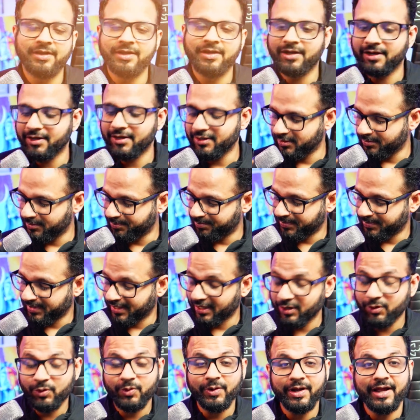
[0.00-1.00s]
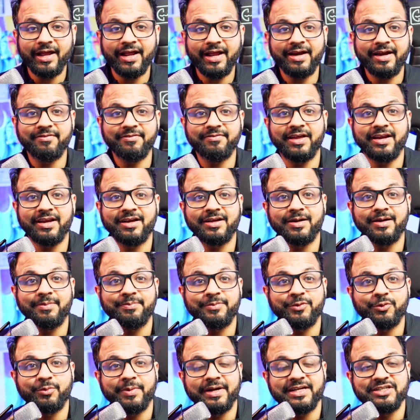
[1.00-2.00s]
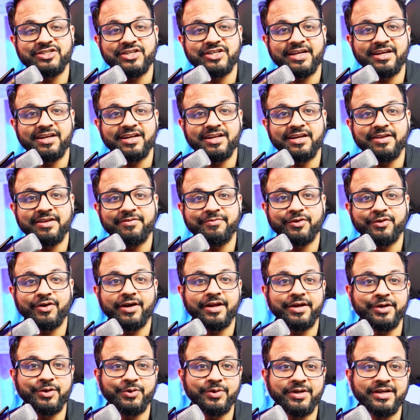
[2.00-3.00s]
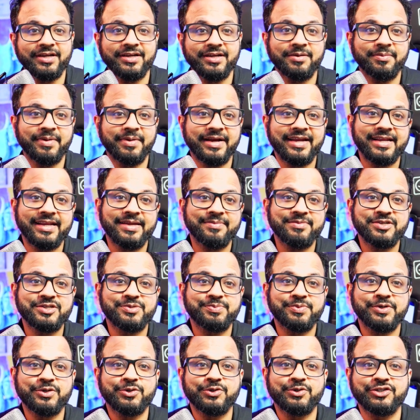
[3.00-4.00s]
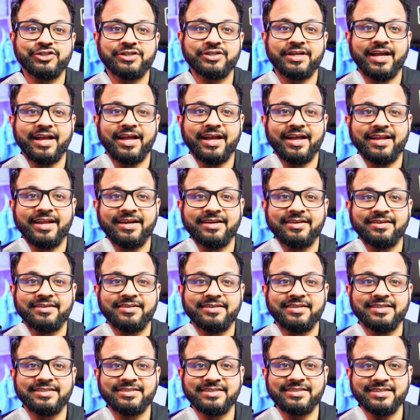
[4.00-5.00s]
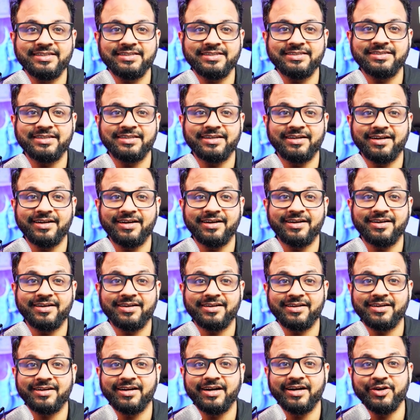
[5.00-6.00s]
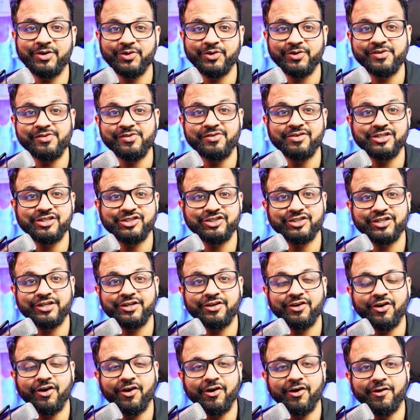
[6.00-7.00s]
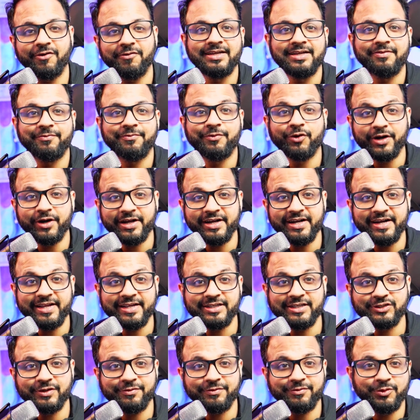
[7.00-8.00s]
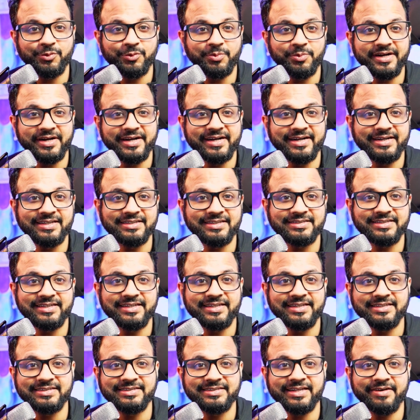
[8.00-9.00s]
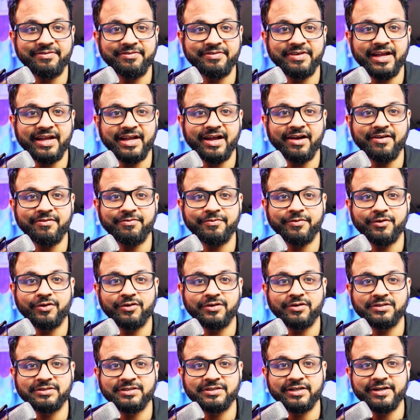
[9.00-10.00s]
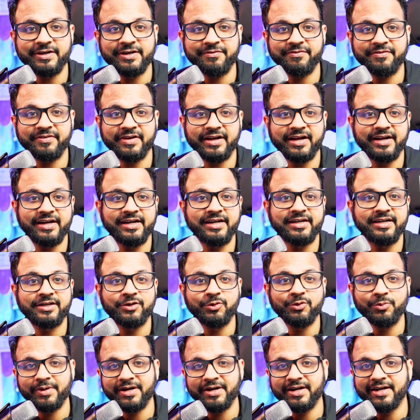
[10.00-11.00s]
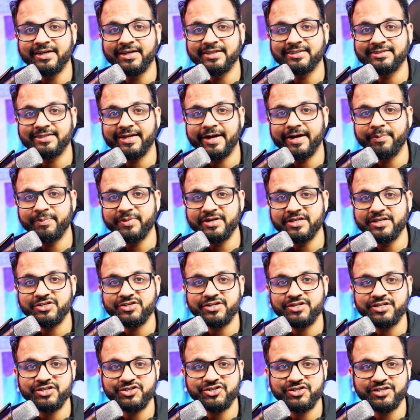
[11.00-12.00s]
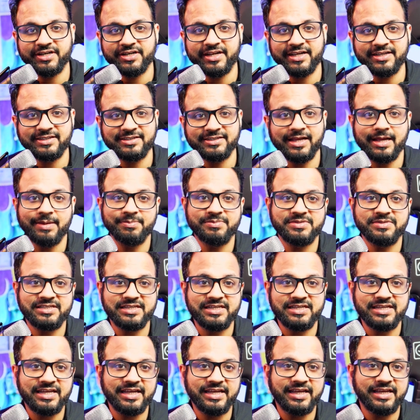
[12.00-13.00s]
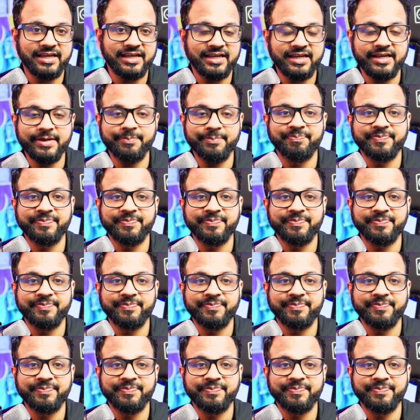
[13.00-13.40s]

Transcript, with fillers: Uh, hello and welcome to my channel. If you are new here, my name is Piyush, and this is a continuation of 40 days of Kubernetes series that we have for Certified Kubernetes Administration Exam CKA.